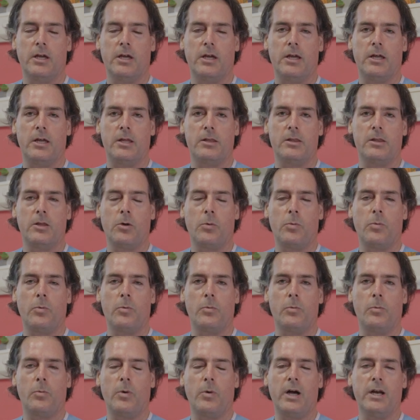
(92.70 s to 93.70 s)
And the
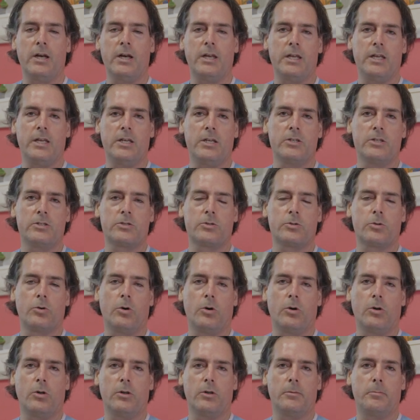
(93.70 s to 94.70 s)
one is
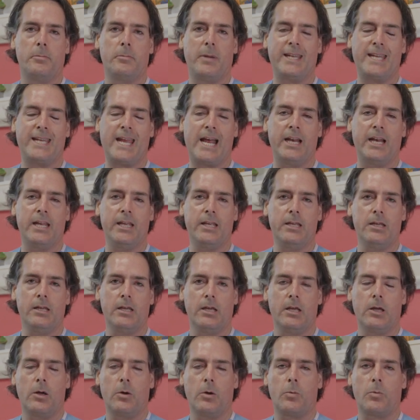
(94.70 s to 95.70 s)
called Benelli,
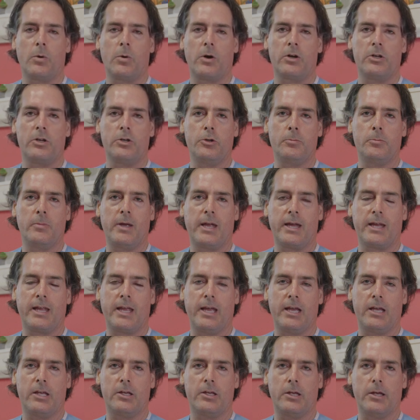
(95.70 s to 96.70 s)
where you make
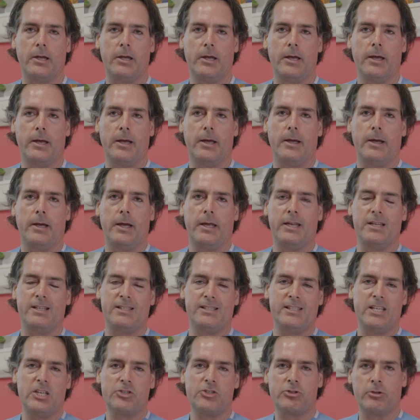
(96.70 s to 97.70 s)
an
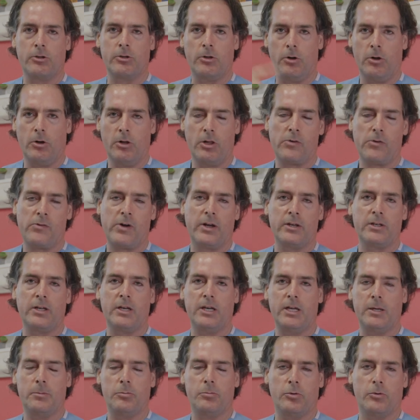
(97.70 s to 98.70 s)
incision all around the
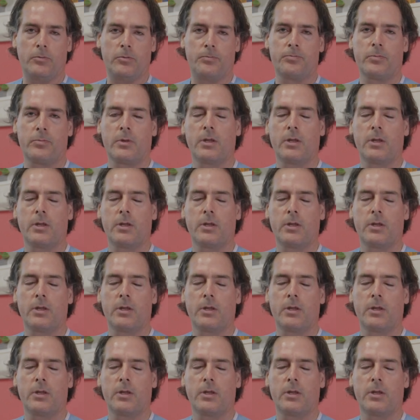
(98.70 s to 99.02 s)
nipple.